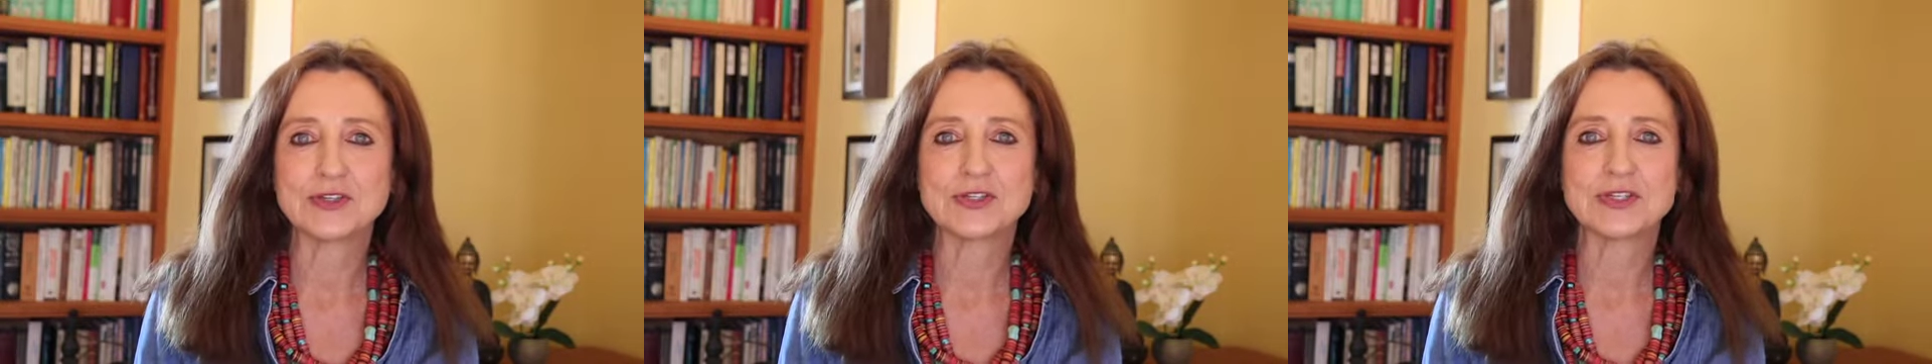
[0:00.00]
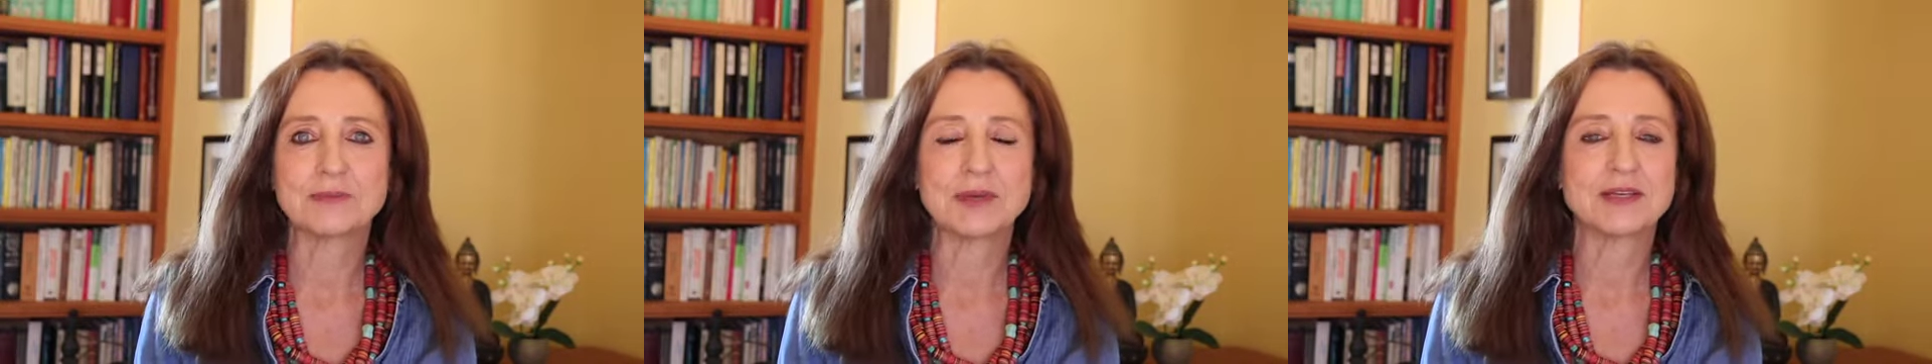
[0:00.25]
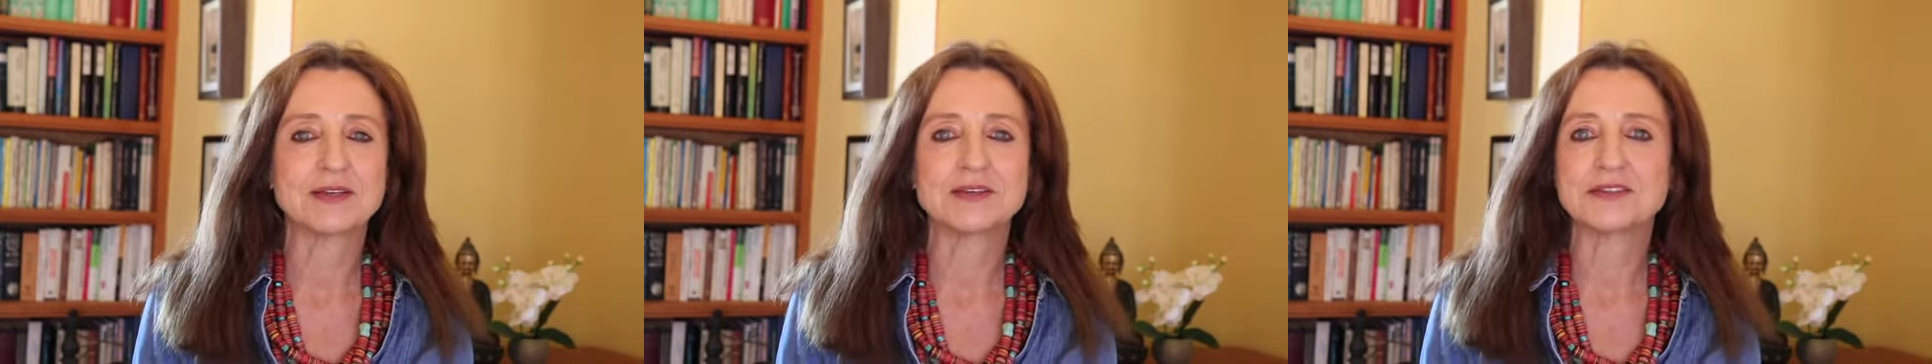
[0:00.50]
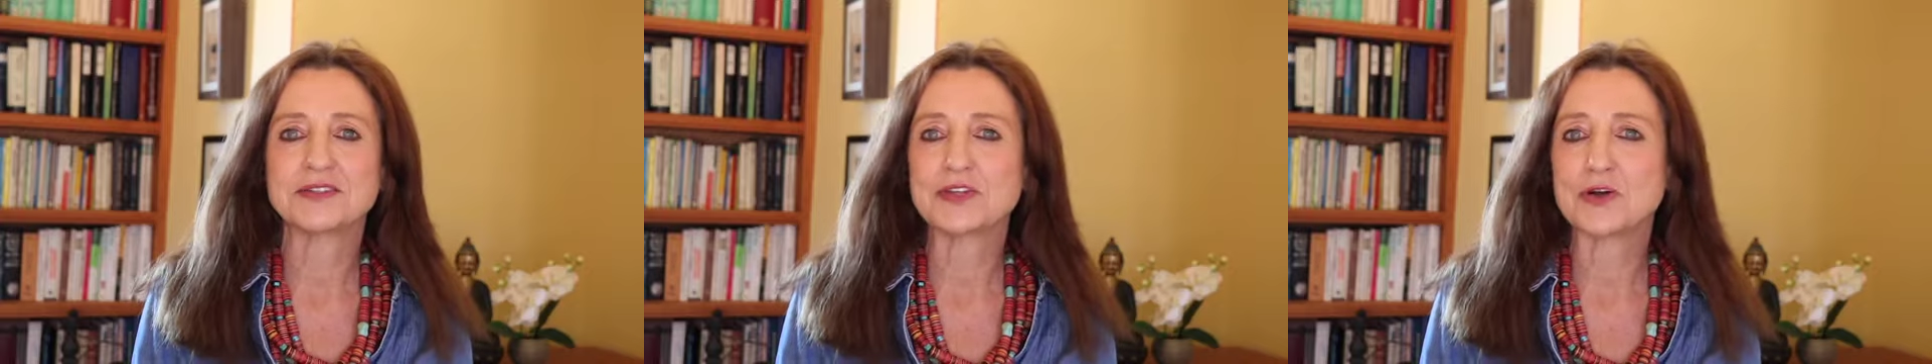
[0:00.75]
stomach
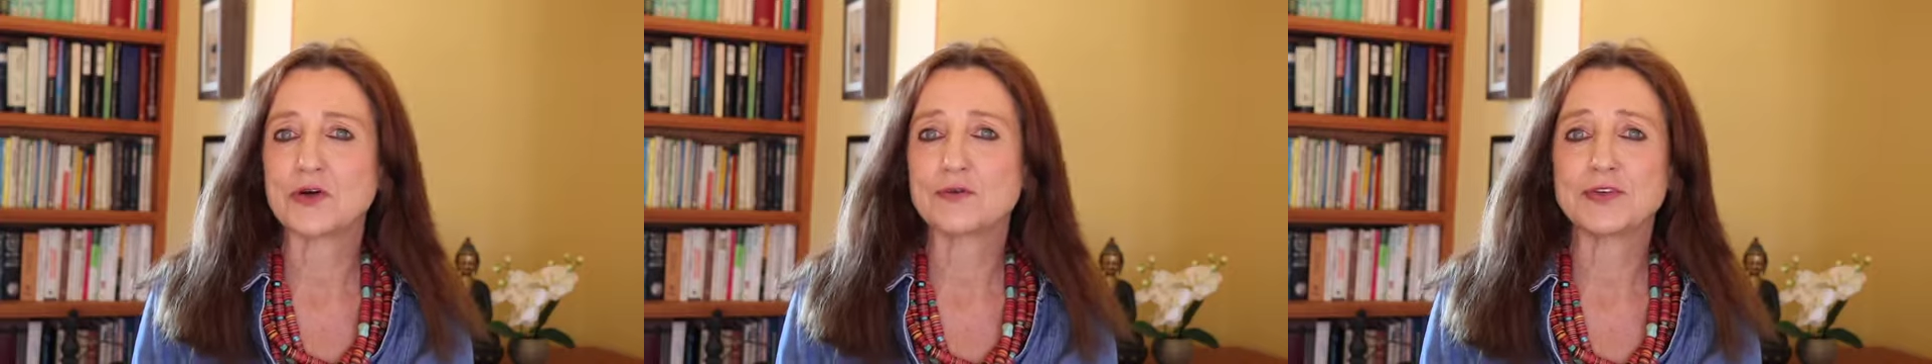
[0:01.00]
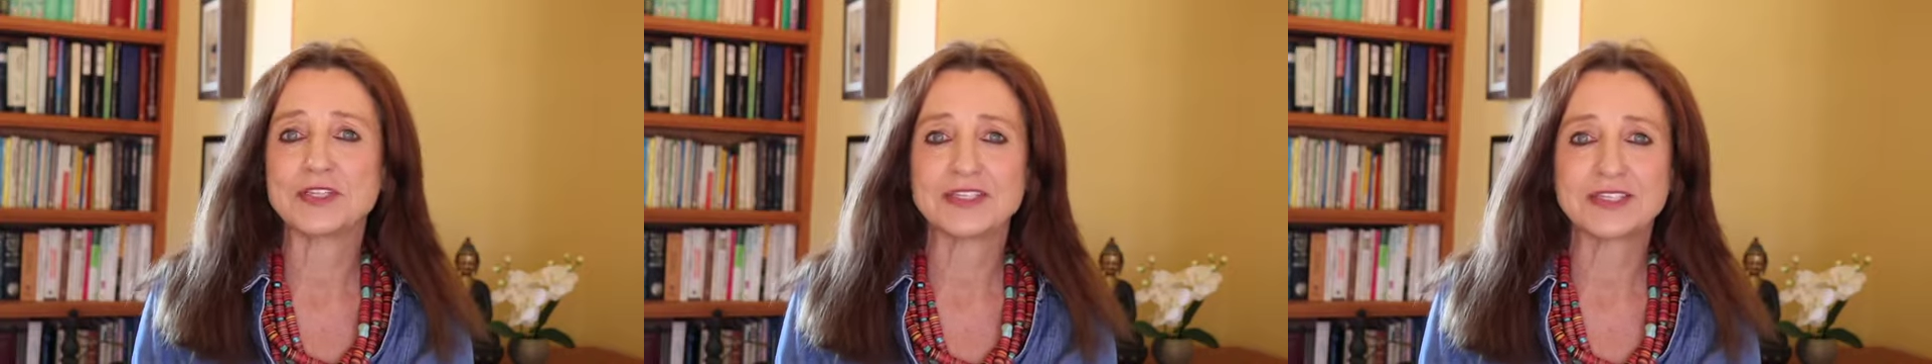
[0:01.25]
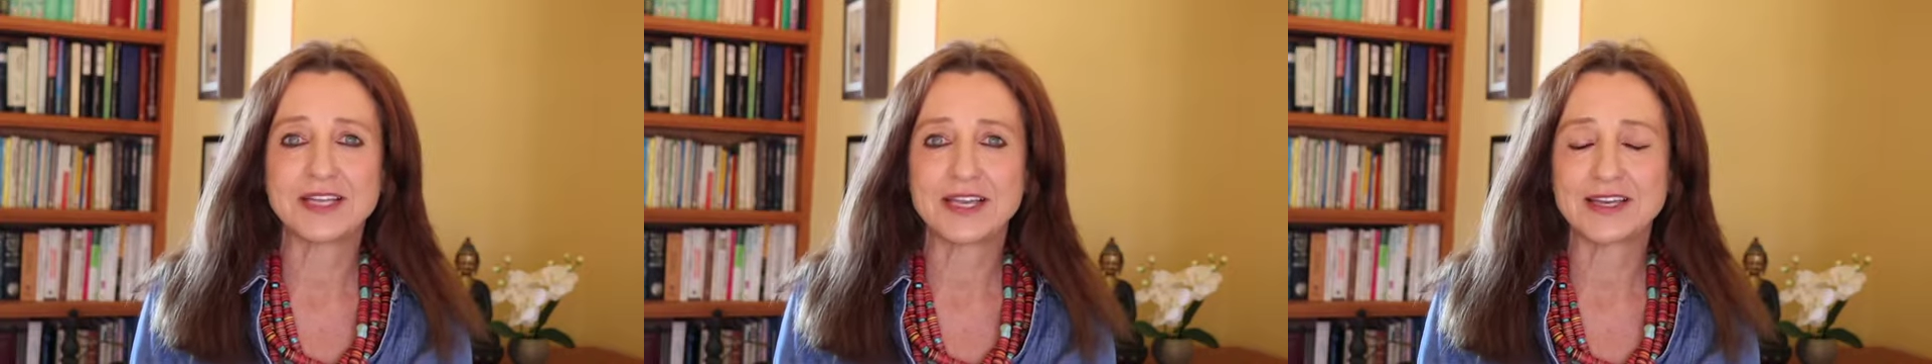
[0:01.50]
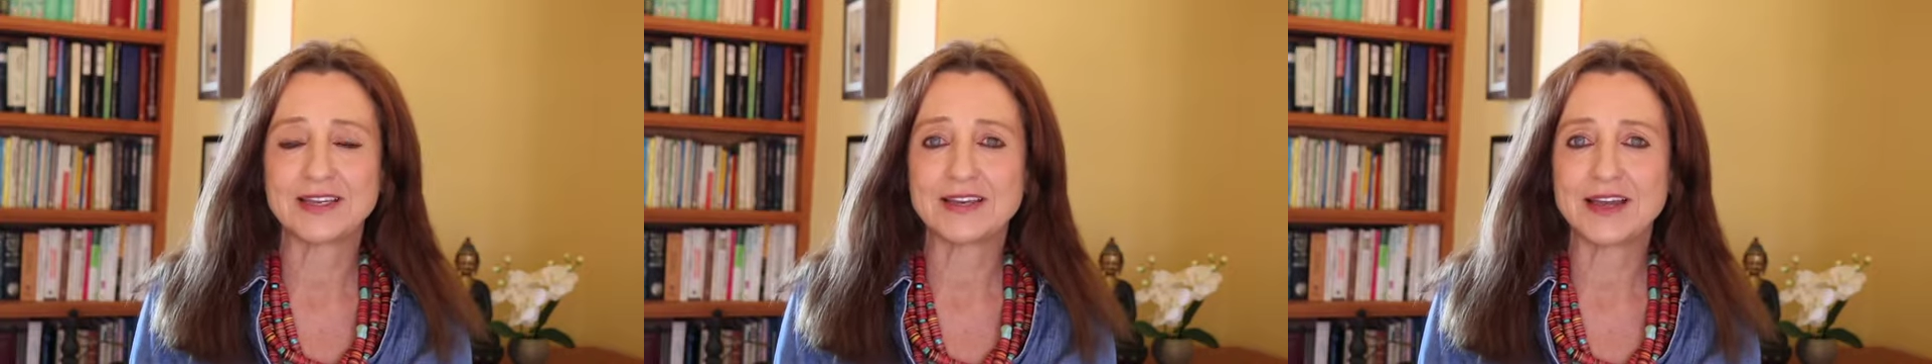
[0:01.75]
doesn't know if it's
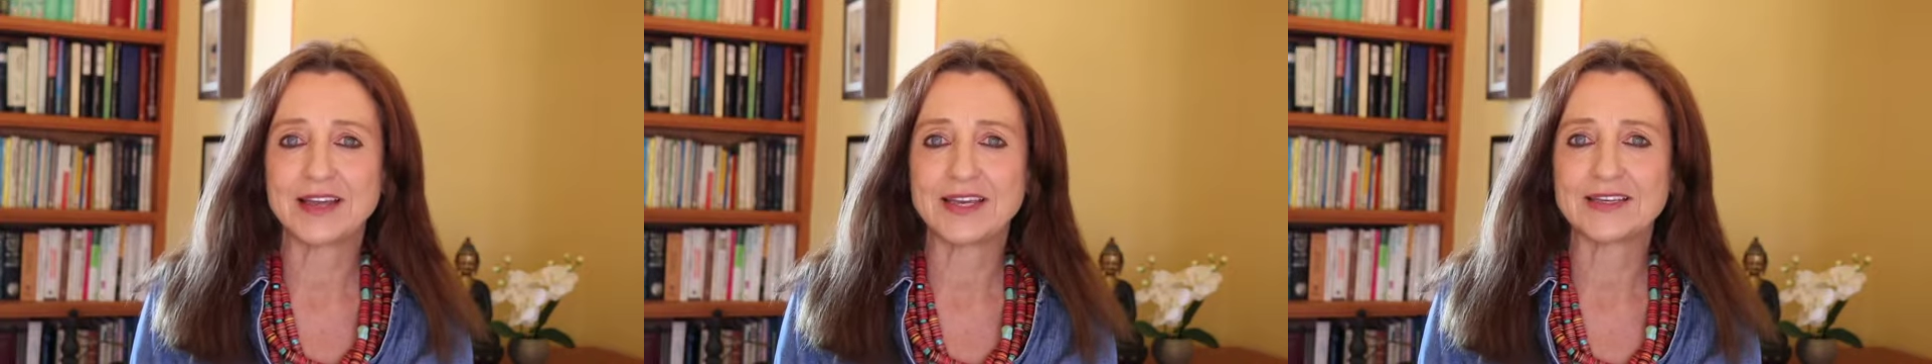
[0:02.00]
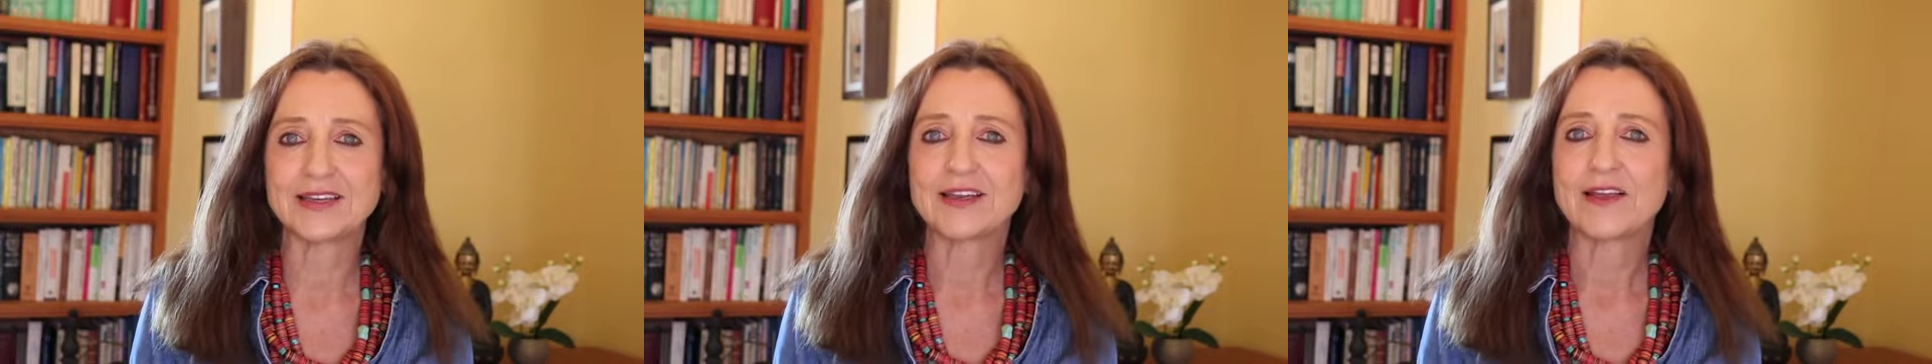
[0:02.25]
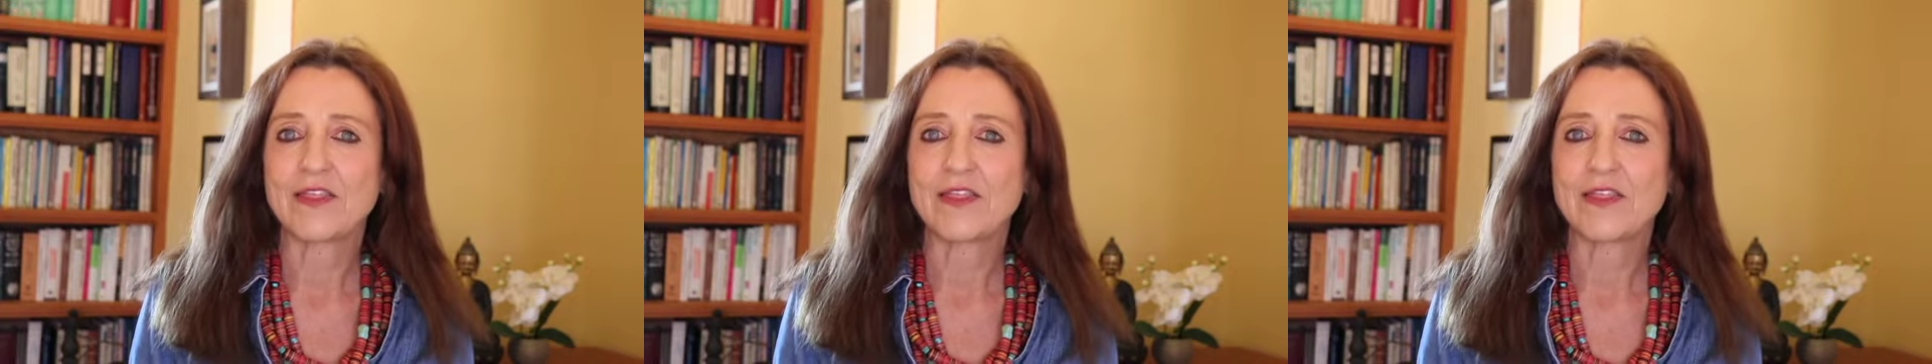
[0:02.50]
day and night,